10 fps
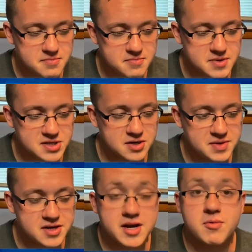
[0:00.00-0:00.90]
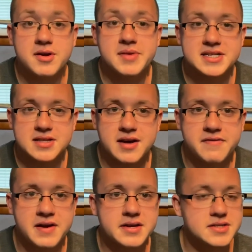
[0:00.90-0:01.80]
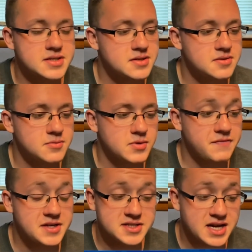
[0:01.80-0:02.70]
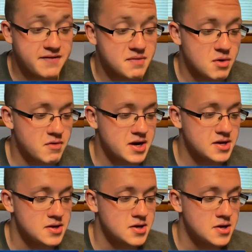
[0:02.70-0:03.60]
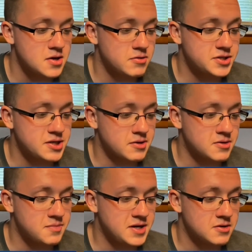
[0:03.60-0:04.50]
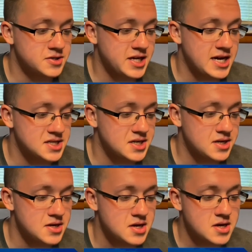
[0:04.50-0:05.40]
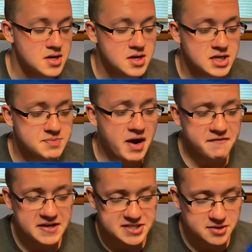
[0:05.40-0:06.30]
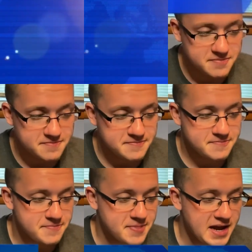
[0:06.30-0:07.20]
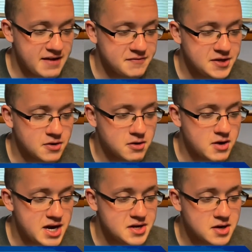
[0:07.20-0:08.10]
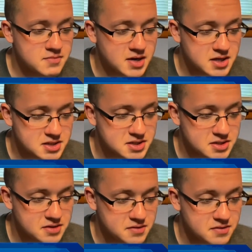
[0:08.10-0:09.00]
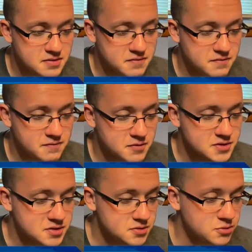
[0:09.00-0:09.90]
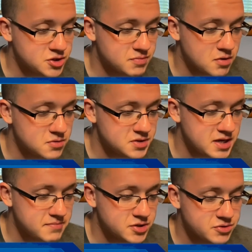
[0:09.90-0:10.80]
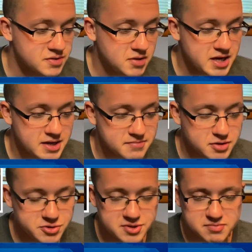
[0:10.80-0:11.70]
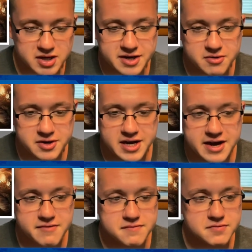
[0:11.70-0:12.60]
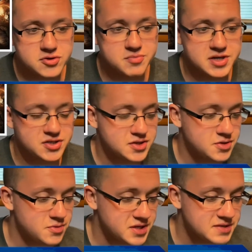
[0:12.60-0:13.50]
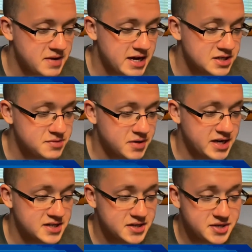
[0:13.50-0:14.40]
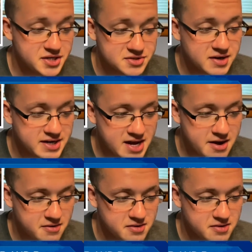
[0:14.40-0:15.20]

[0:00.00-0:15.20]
It's going to be a night where he makes a lot of fans, if he doesn't have them already. Chris Jericho to beat Orange Cassidy. Spot Fest alert. FTR and Young Bucks versus Lucha Bros and Butcher and the Blade. Butcher and the Blade aren't going to have too much to do in this match, but I can tell you this right now.